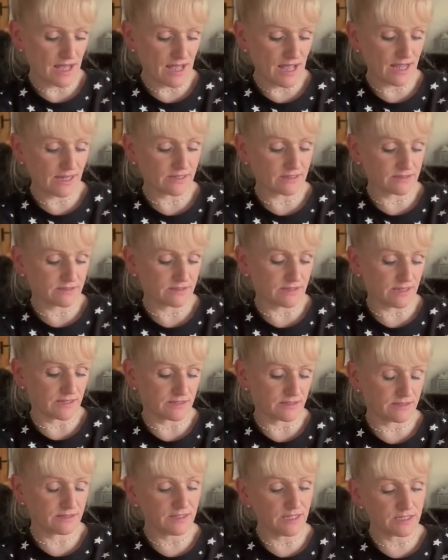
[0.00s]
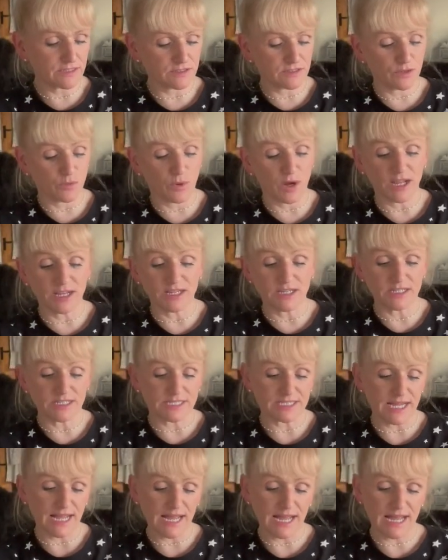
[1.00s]
XS 6 to
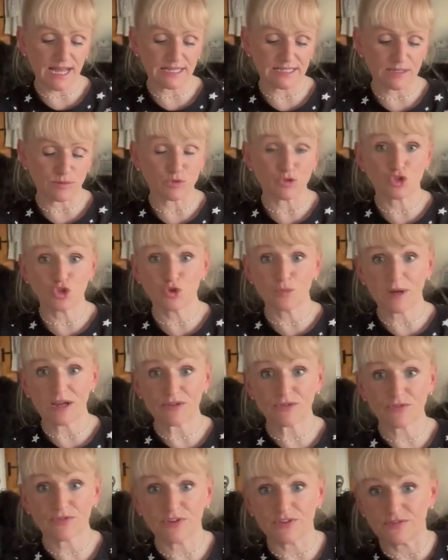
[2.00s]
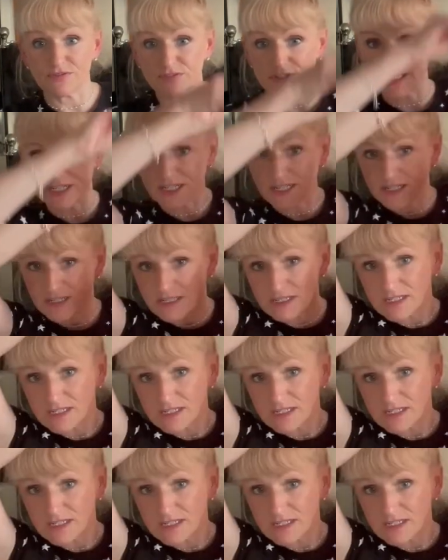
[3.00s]
8 and it was £2.50.